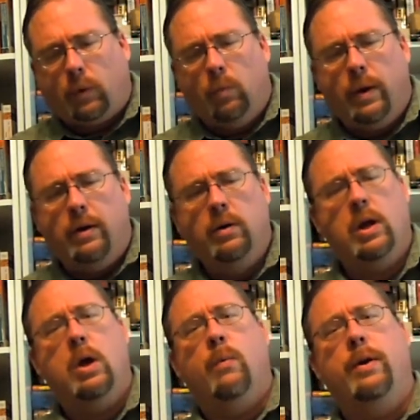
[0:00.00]
Well,
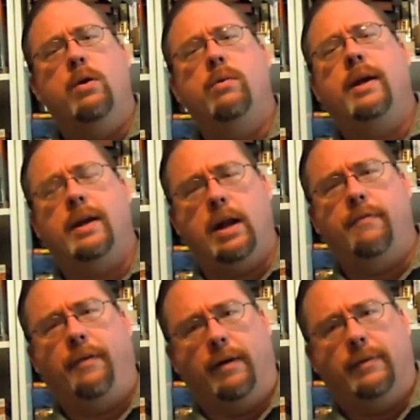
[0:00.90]
we don't get
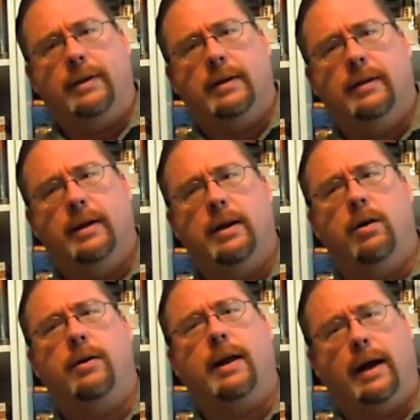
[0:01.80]
enough of it in
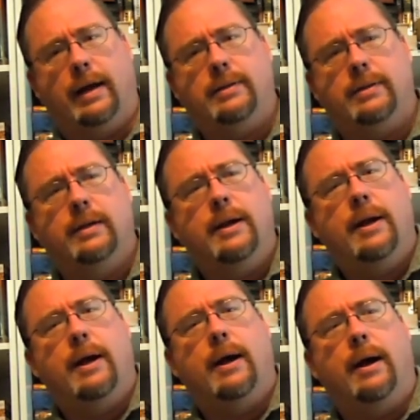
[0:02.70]
our diets,
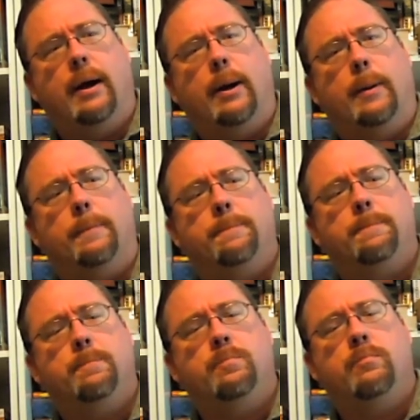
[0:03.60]
um,
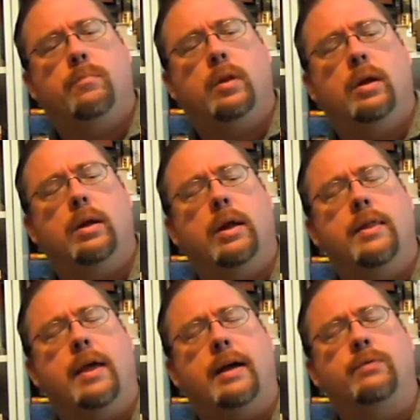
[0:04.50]

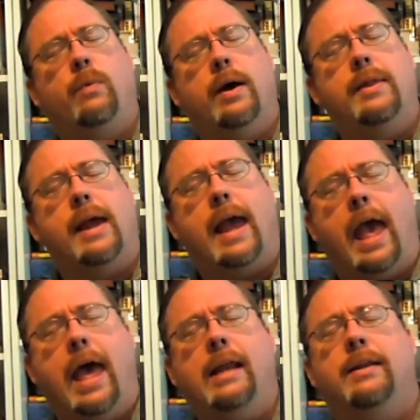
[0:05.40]
and that's why they
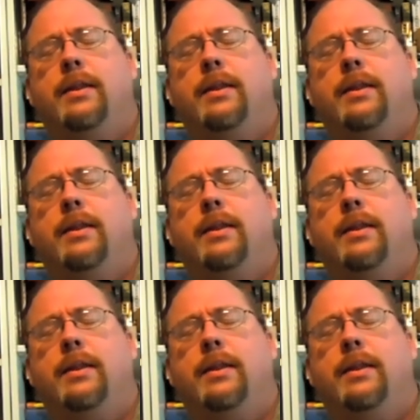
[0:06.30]
add it to